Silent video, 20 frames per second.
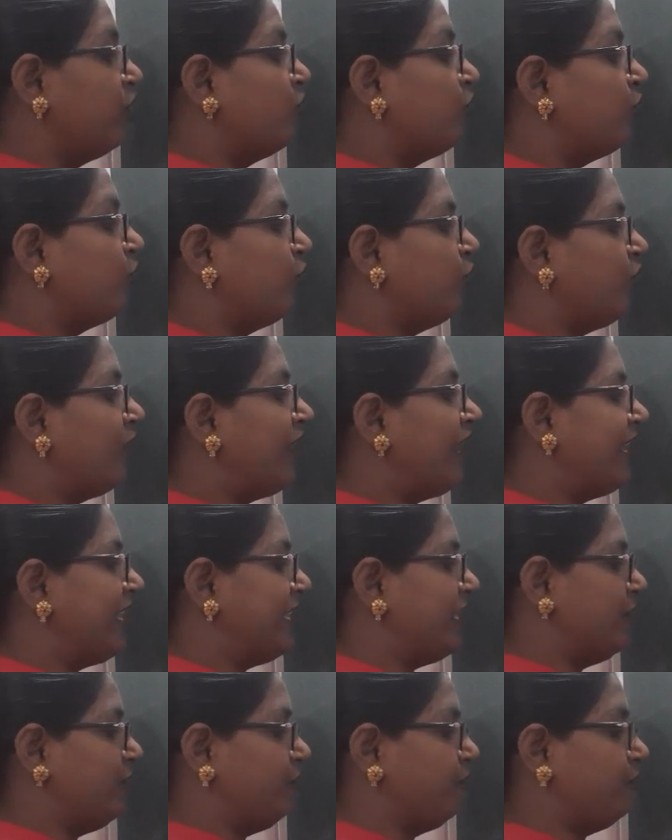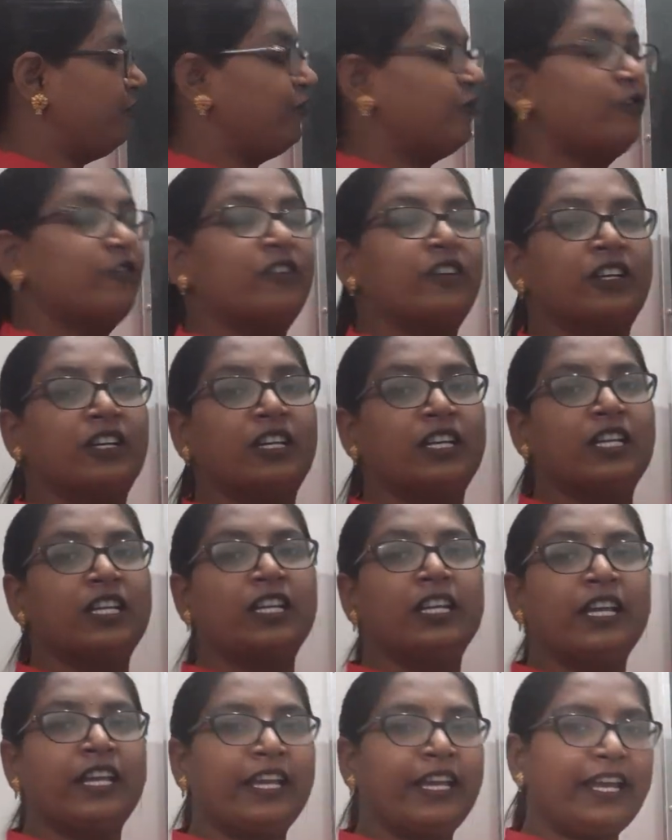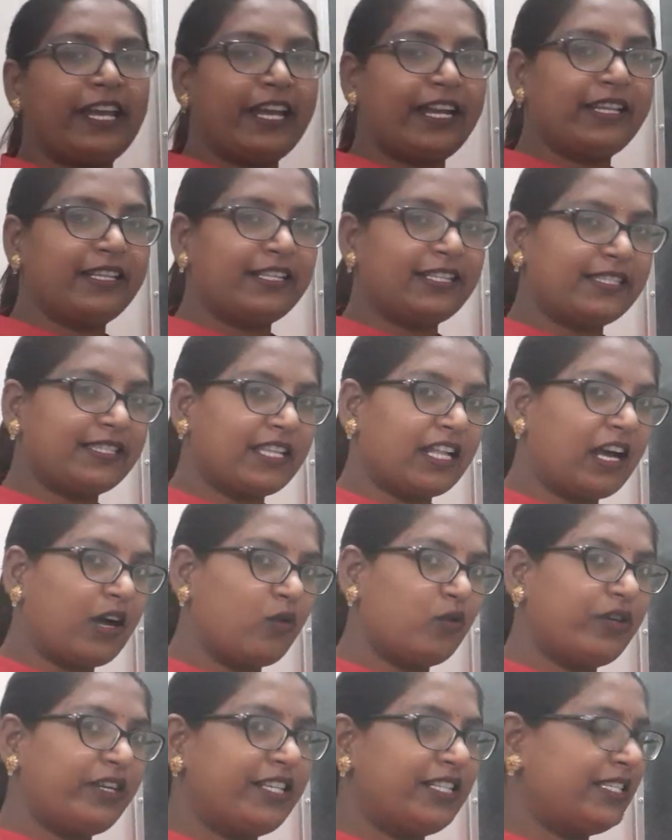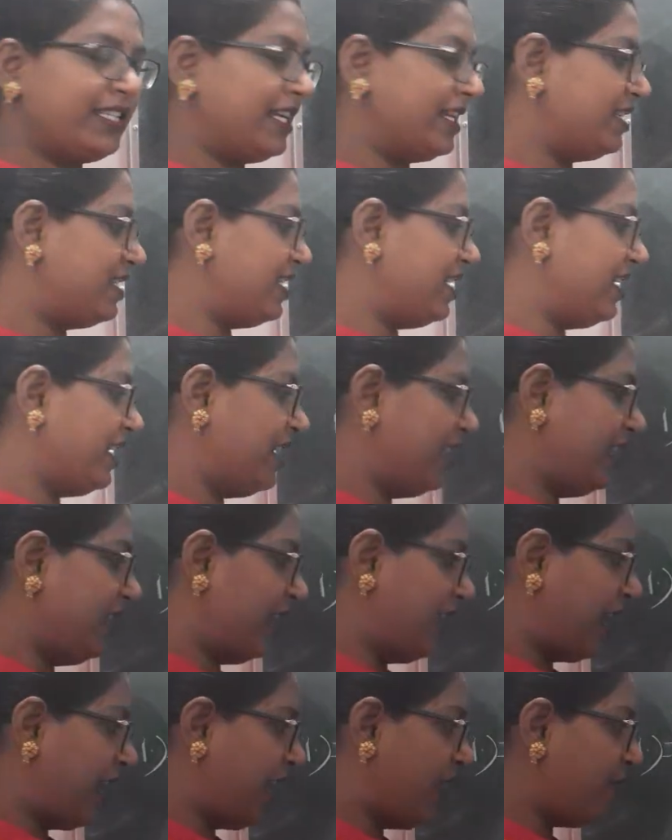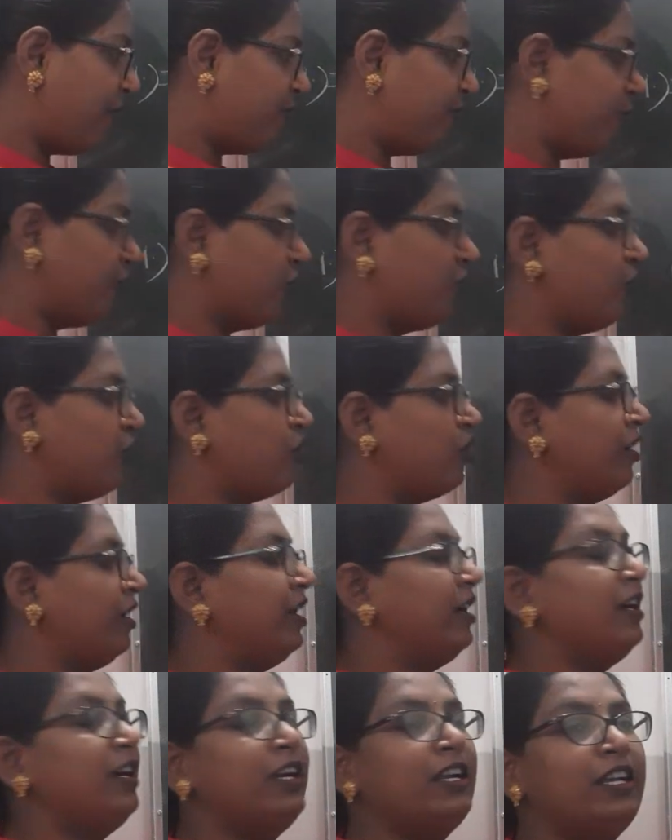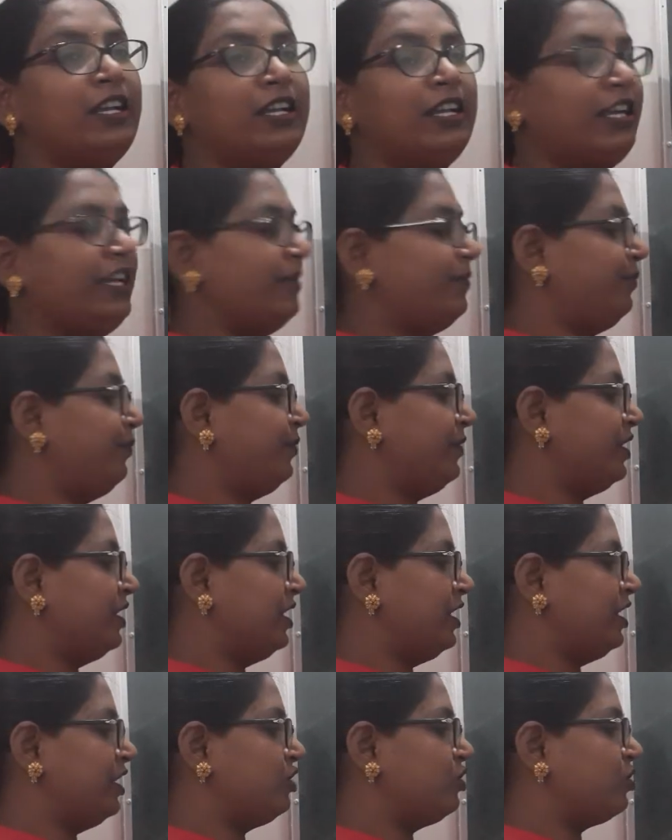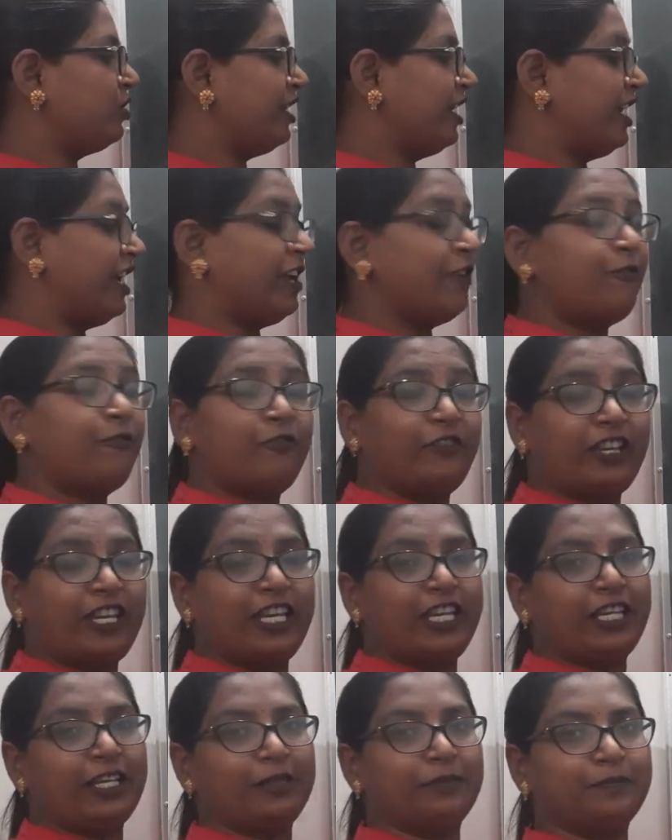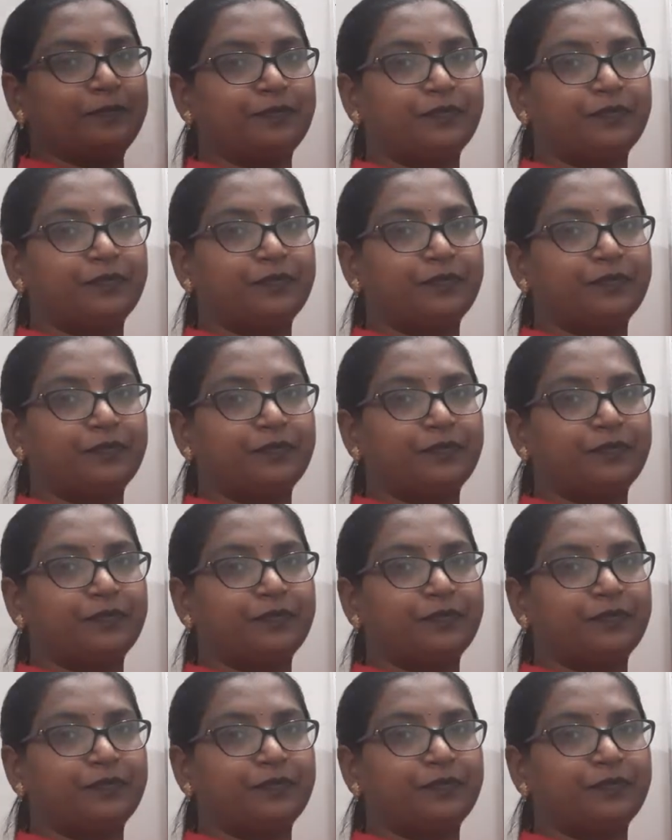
wife. Here this noun is ending in F or FE.